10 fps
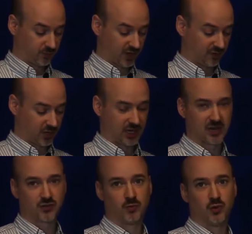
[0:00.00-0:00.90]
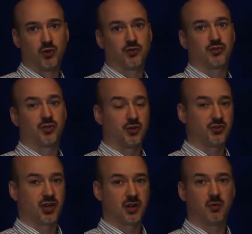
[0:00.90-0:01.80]
I've already got some rules
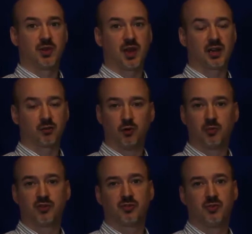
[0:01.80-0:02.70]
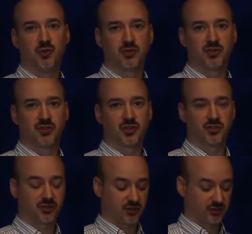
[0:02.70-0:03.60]
associated with that group and some users in the
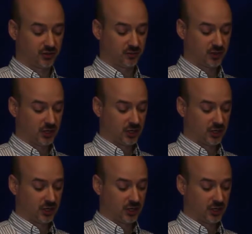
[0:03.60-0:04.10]
system.